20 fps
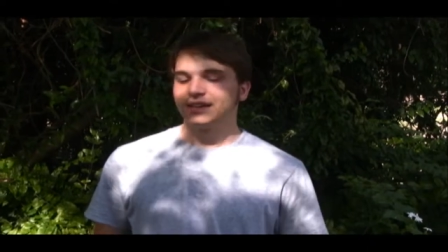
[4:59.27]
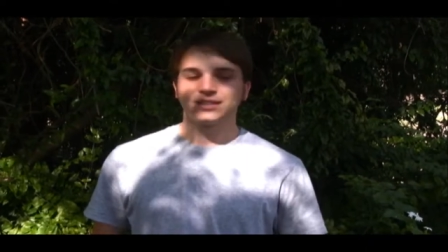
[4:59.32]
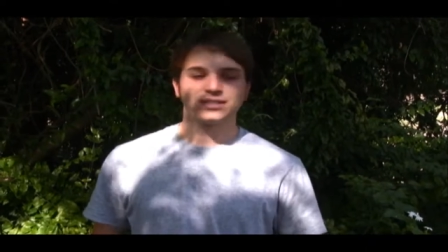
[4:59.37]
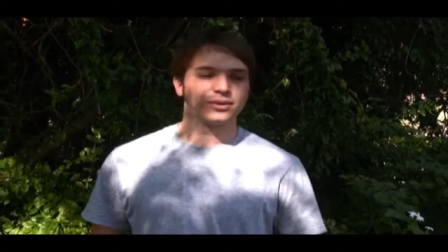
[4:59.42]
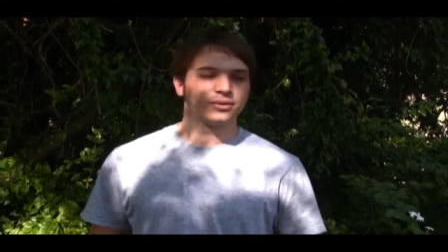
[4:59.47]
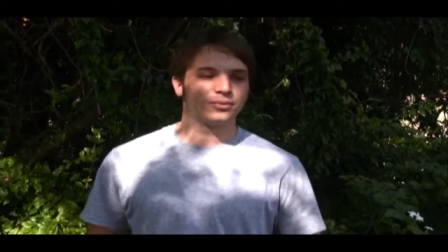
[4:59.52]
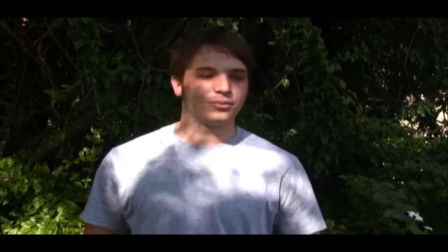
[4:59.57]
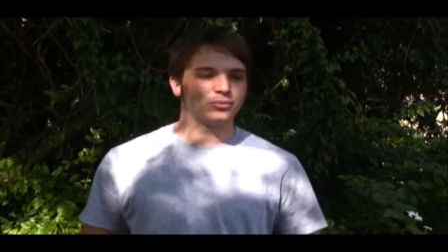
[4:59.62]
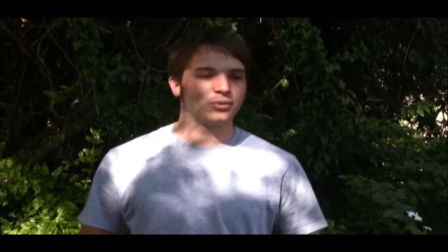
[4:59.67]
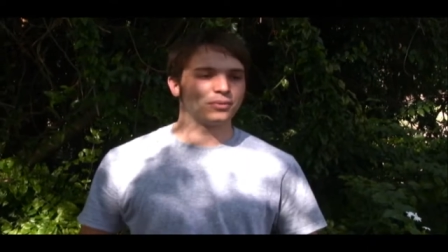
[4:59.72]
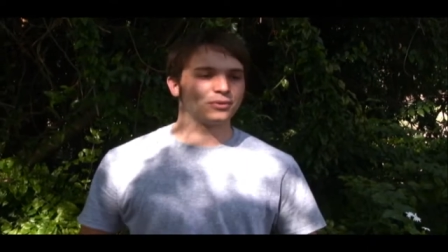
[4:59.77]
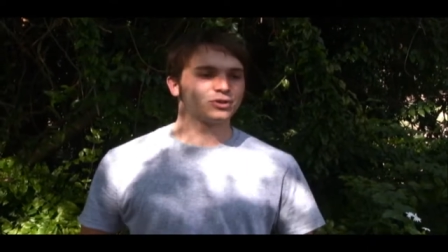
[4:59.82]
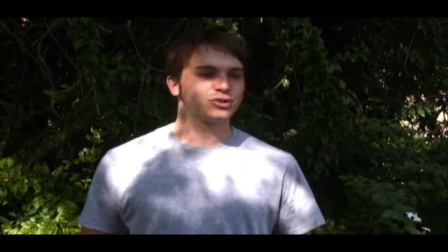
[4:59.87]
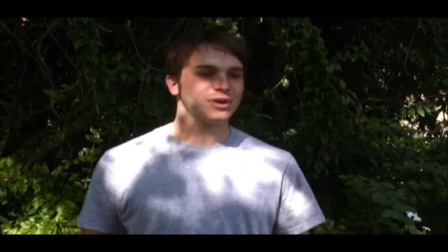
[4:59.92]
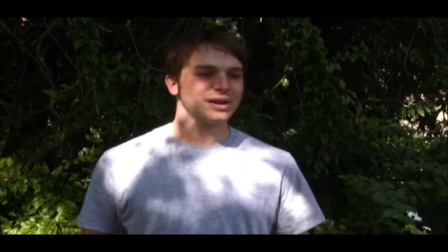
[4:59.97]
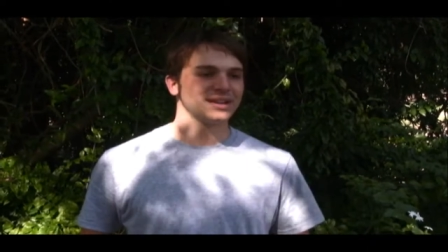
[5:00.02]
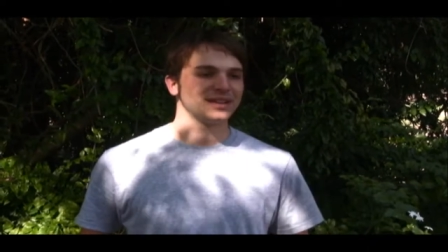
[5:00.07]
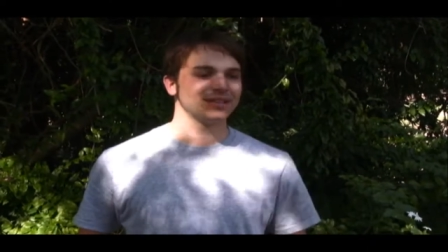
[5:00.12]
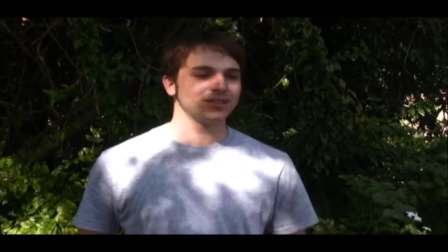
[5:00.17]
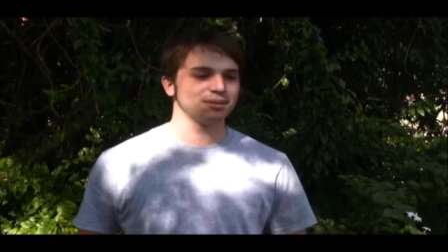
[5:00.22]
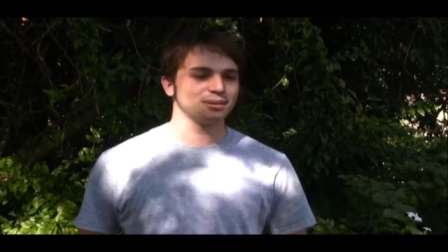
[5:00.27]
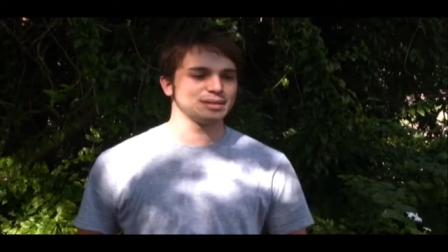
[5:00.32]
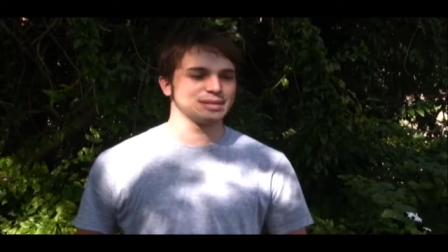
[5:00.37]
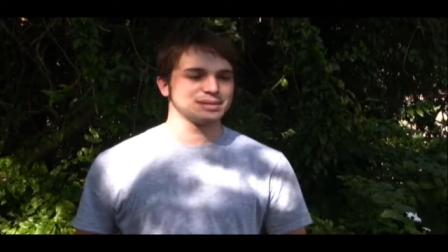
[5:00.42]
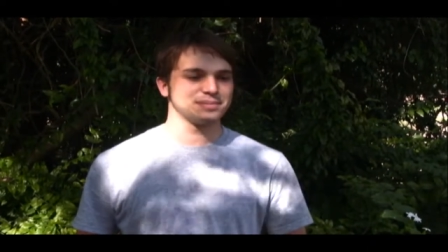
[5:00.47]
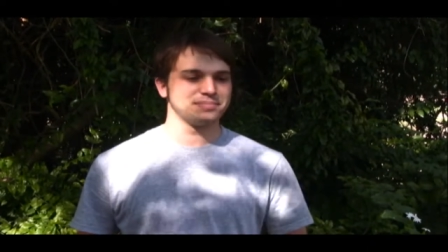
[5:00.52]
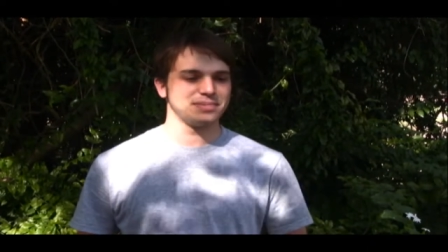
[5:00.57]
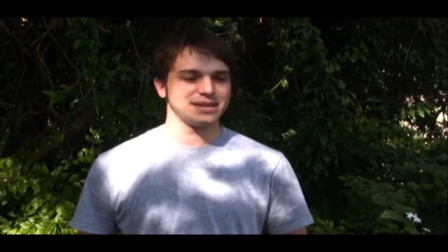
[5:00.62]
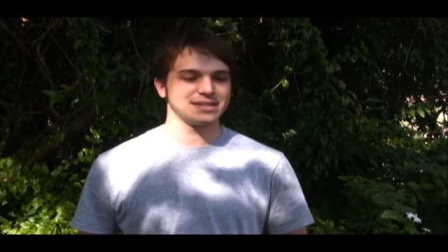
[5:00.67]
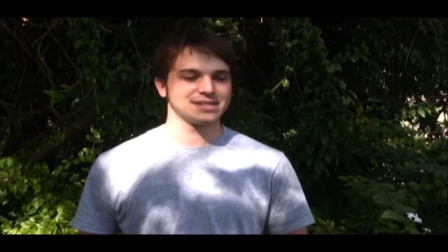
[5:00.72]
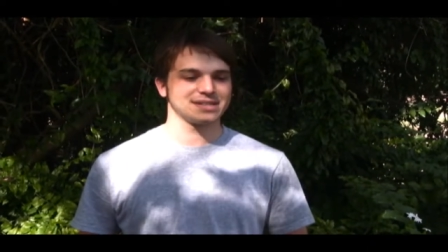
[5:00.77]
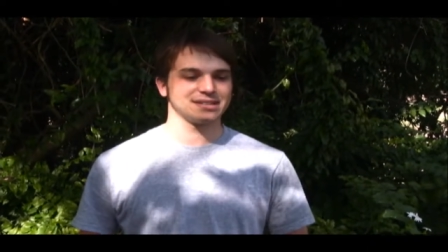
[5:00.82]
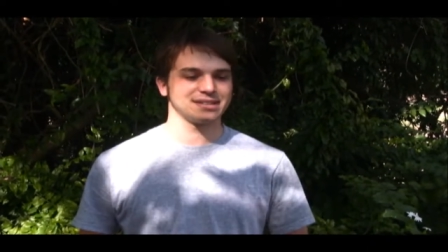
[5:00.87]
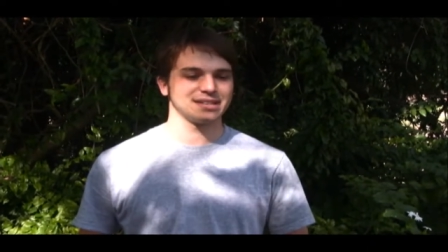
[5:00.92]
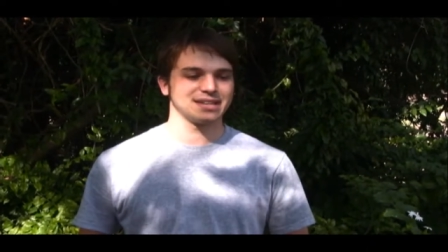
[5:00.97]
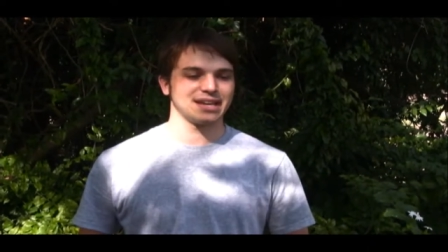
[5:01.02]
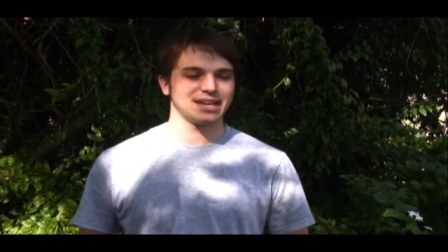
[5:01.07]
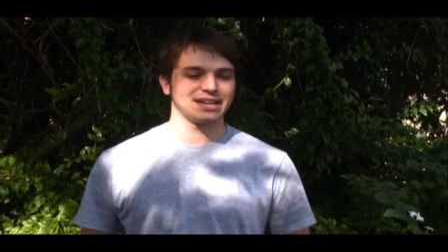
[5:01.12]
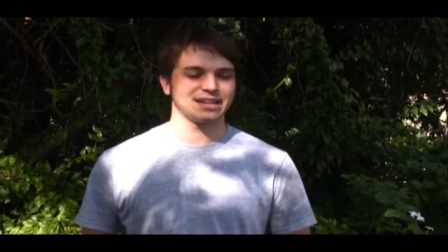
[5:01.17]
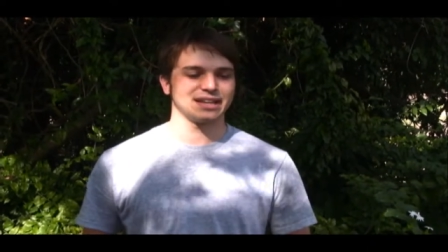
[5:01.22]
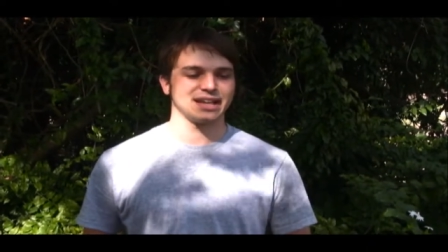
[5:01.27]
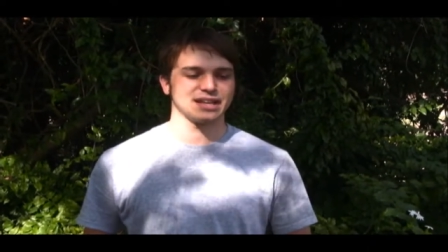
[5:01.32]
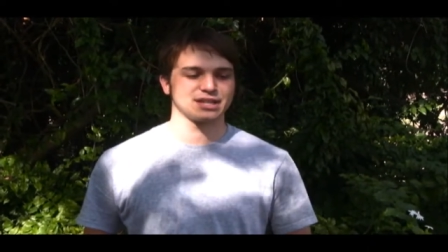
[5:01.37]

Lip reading: So what we're trying to do is basically gain